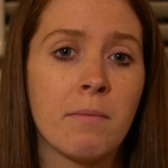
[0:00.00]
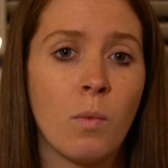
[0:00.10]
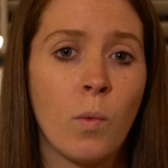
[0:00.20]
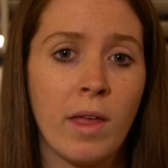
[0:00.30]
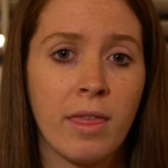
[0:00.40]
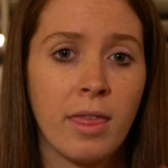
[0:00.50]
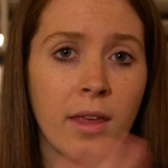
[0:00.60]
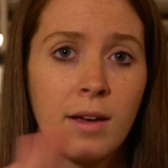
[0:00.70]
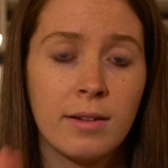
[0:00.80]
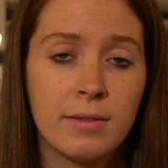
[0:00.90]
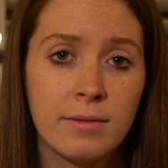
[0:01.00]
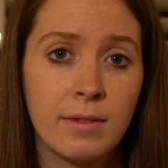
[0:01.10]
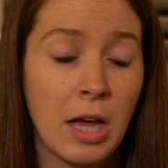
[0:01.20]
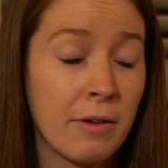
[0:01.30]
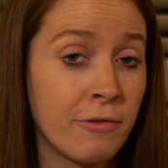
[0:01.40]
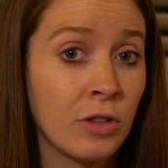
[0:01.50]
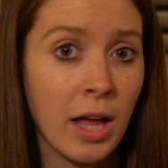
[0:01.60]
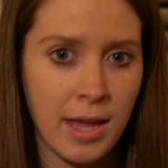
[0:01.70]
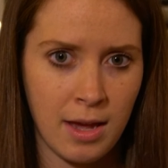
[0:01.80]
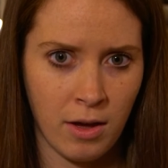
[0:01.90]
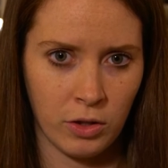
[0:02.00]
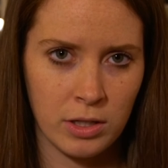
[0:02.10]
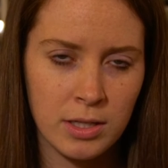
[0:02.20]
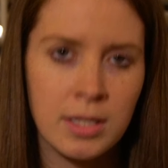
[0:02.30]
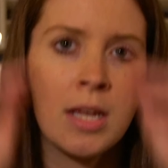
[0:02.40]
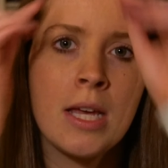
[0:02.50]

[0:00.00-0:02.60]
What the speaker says: with flying colors,